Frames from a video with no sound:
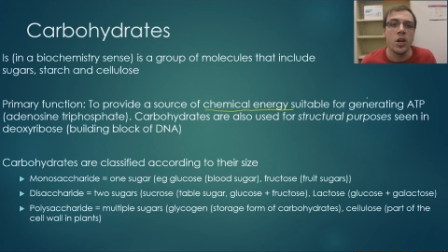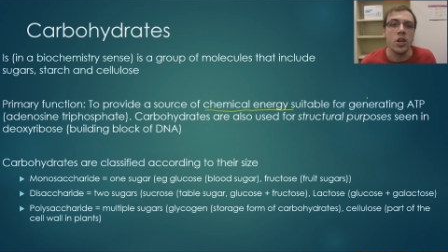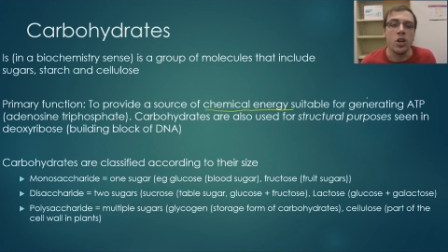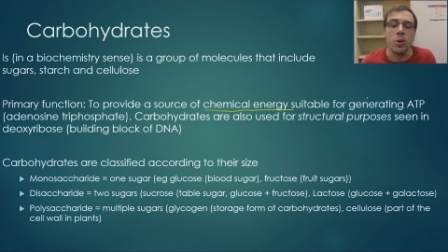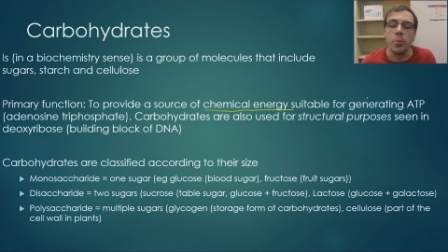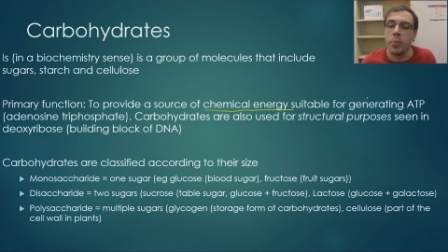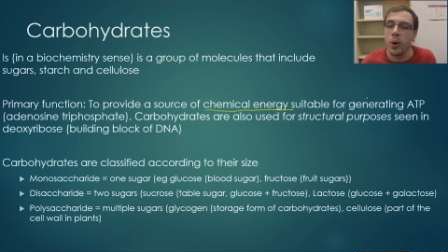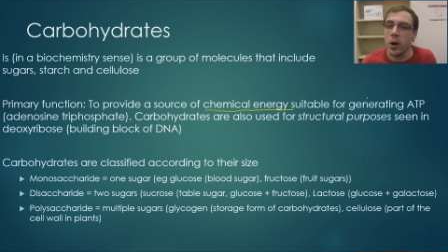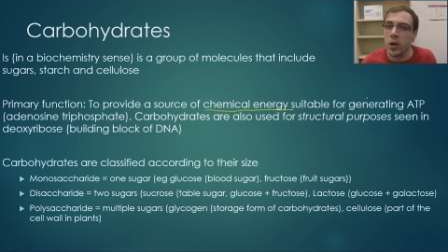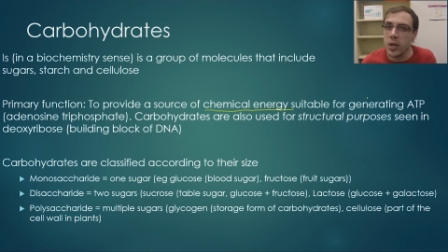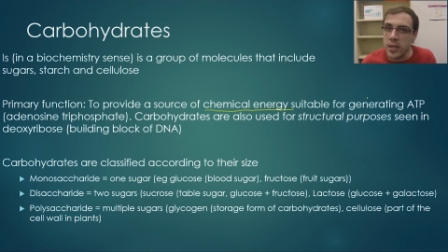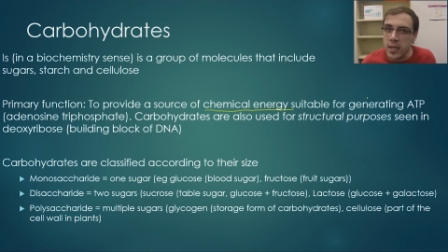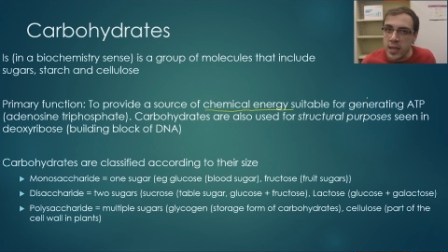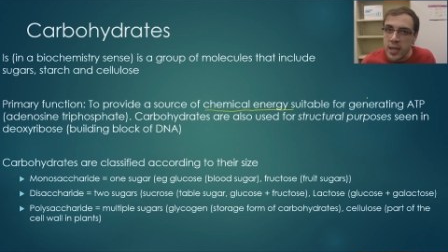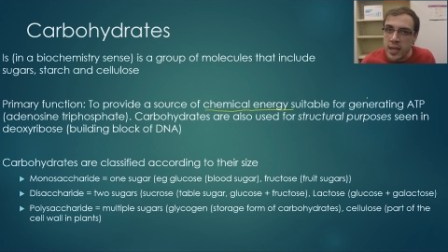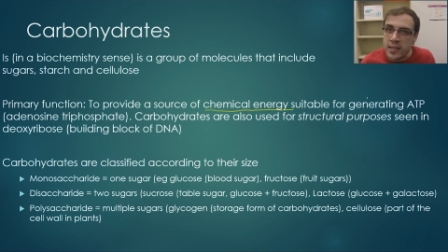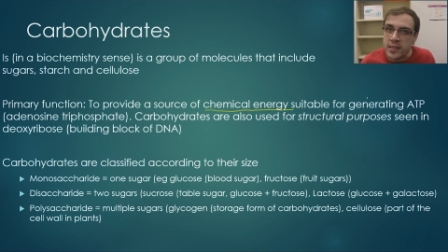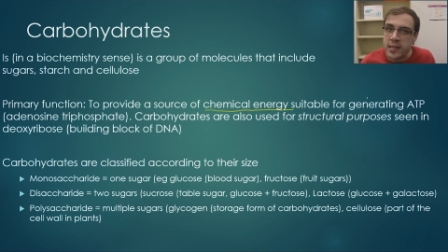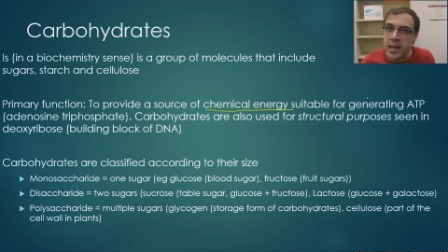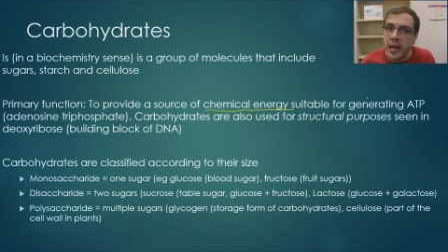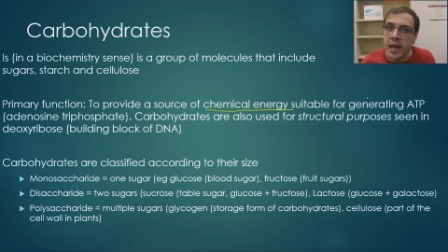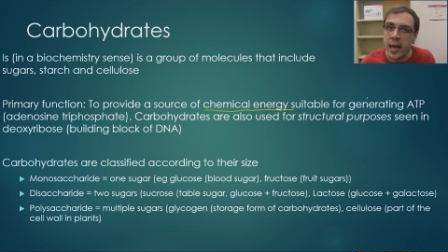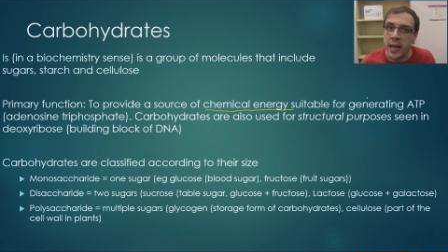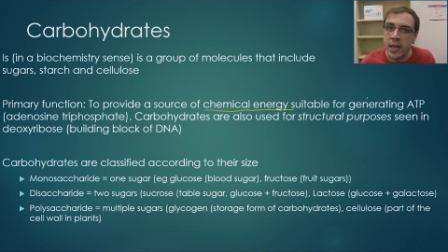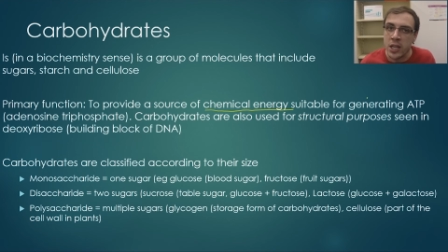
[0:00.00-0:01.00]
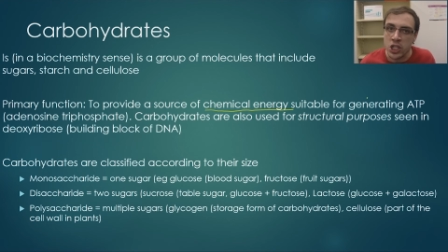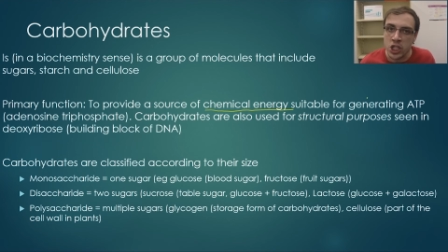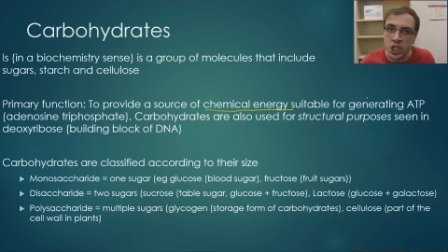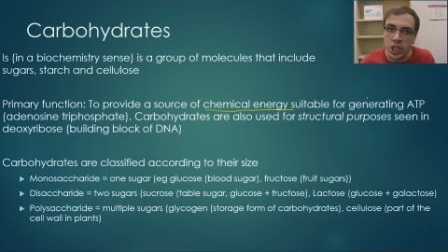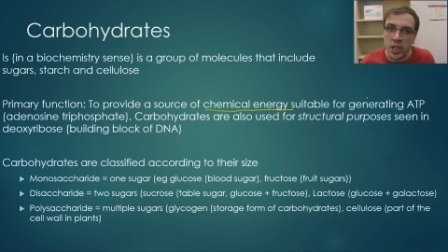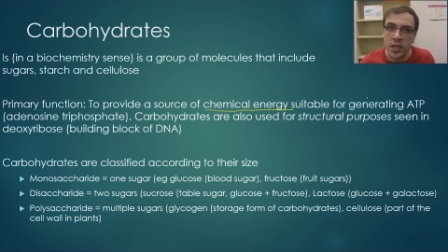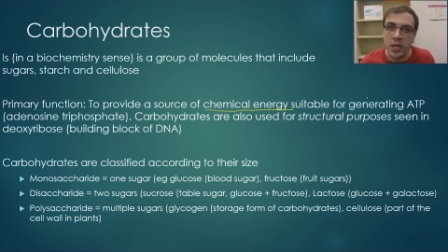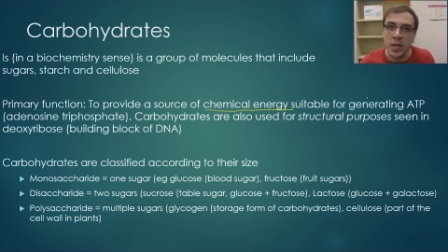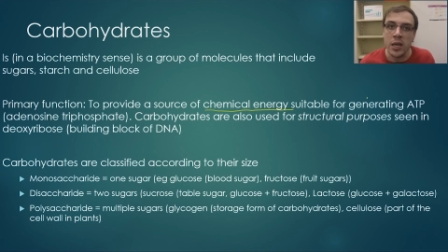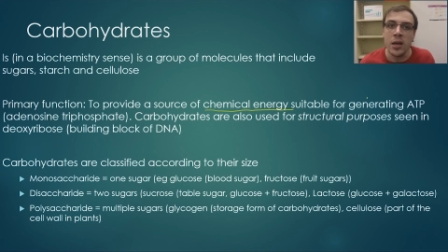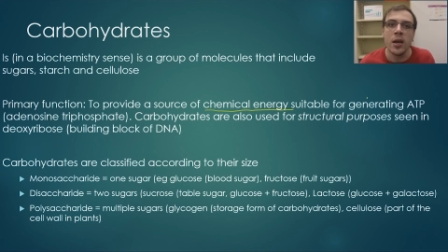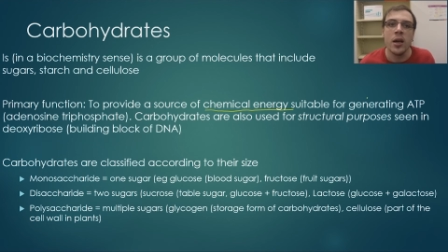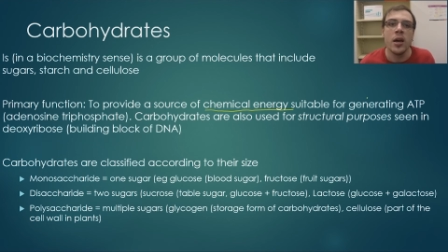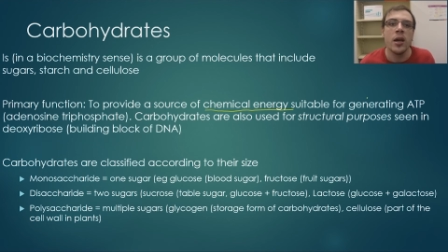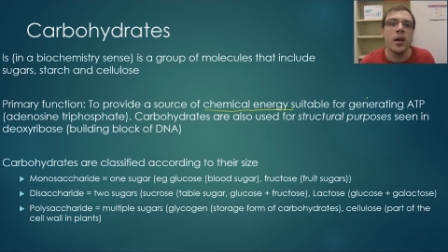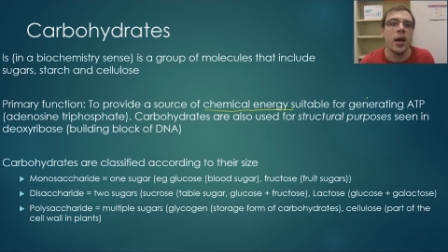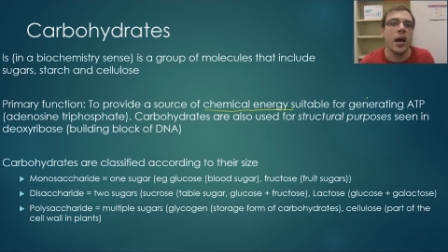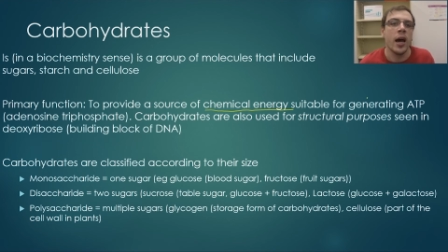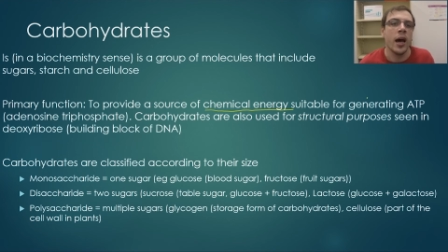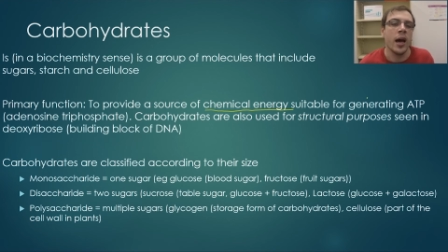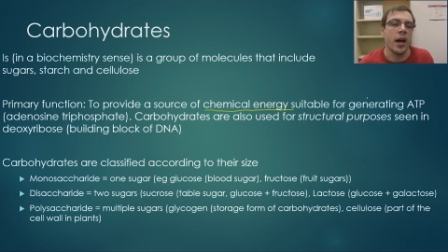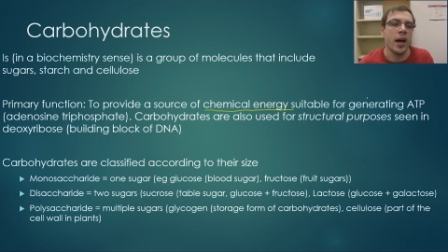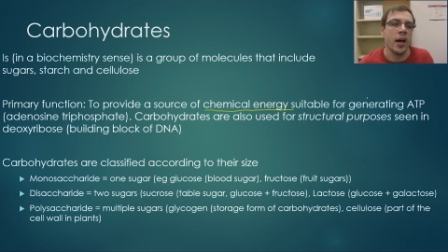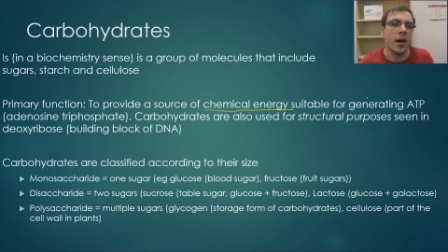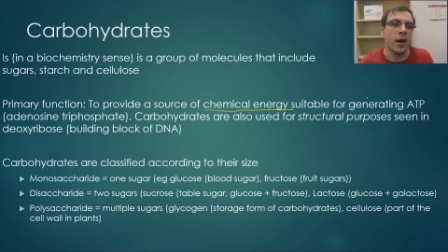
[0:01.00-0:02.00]
your body needs energy.
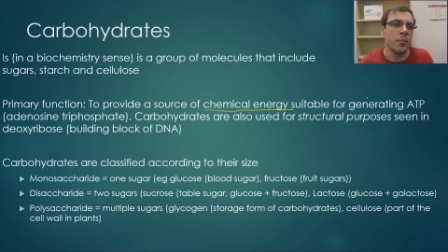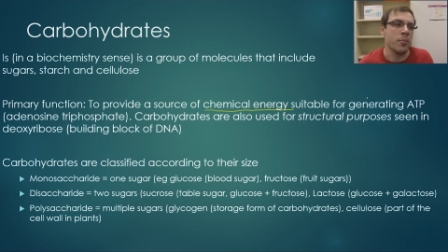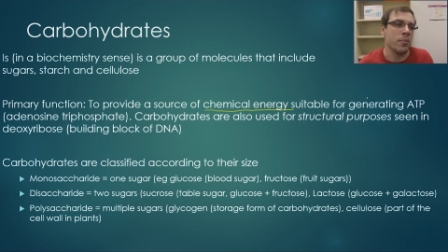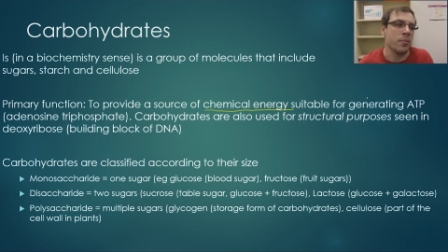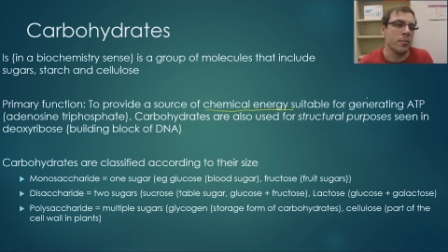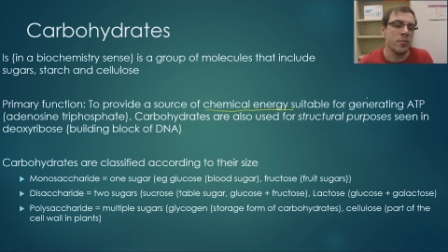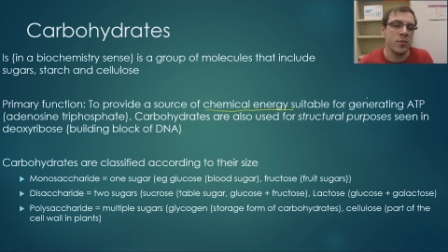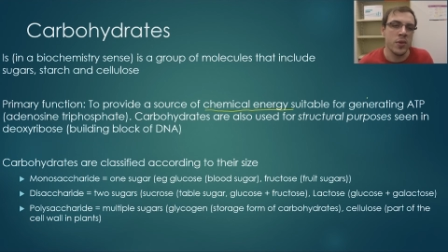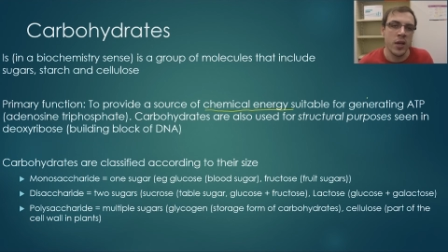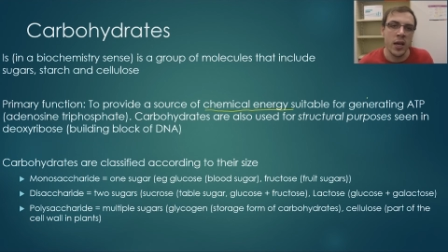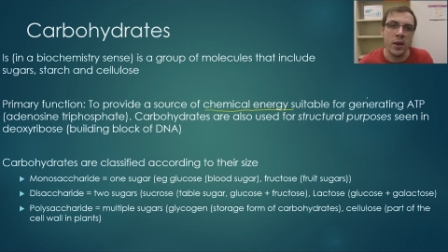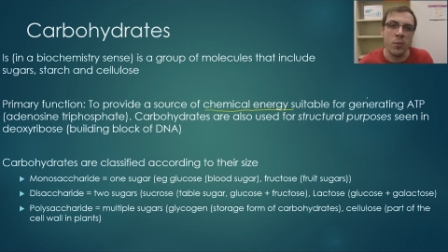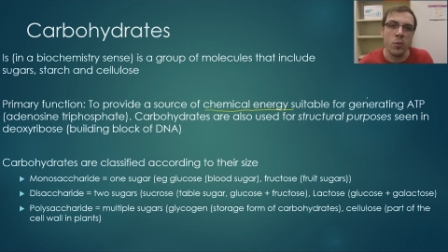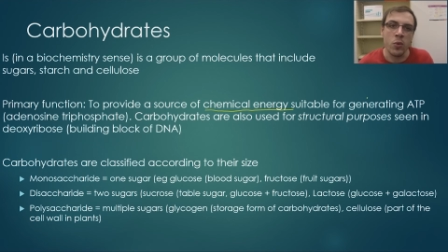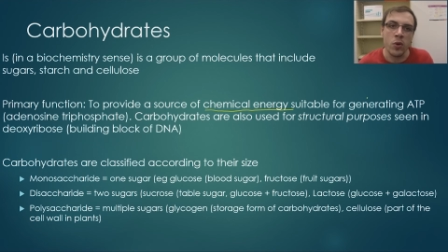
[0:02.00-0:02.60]
It